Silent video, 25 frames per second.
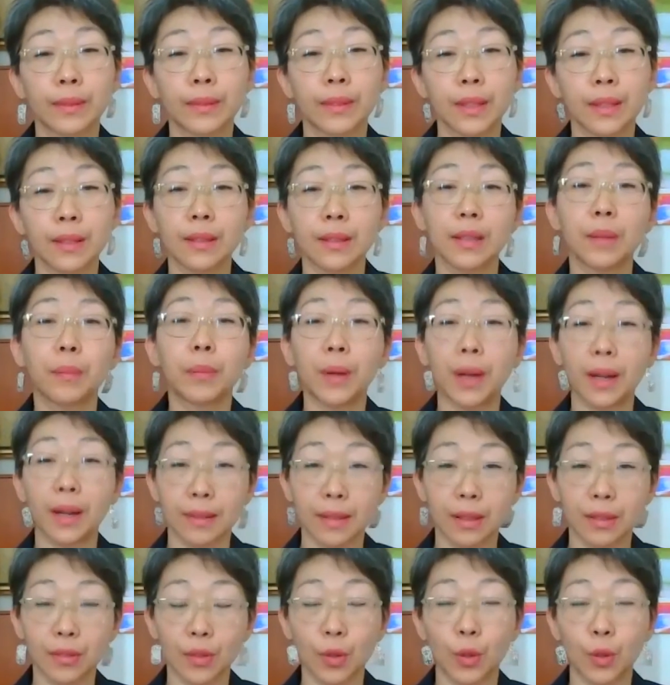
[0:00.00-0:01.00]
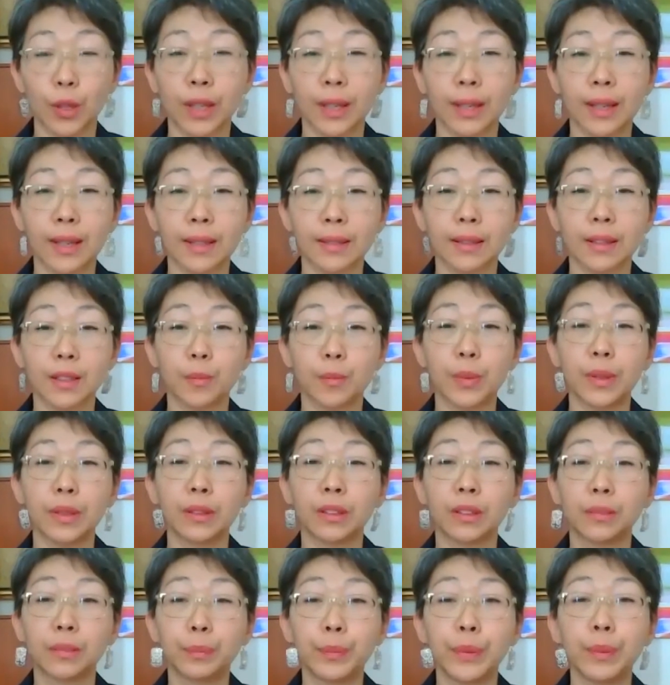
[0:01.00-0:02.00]
This is the process organizes
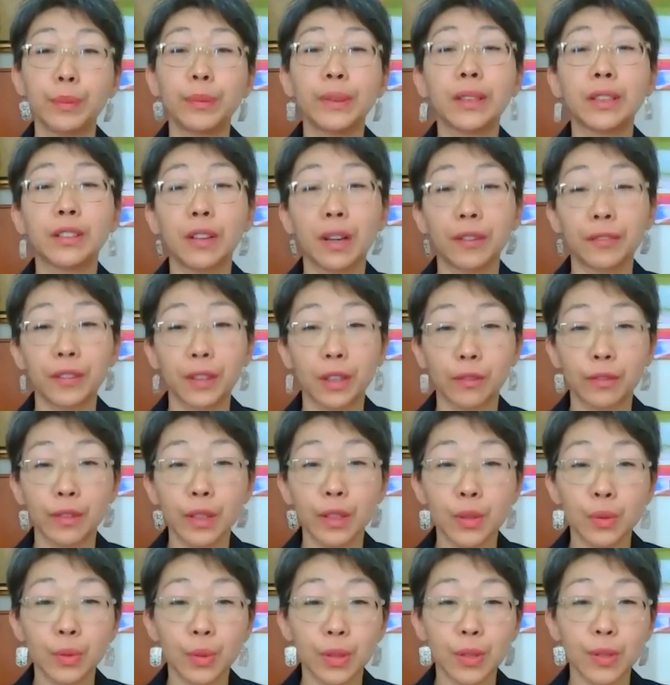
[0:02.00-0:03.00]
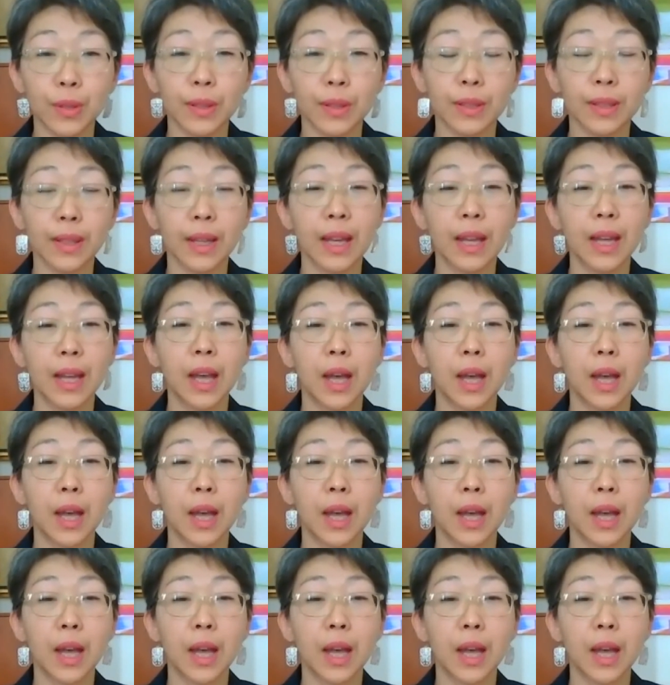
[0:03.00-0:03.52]
bibliographic resources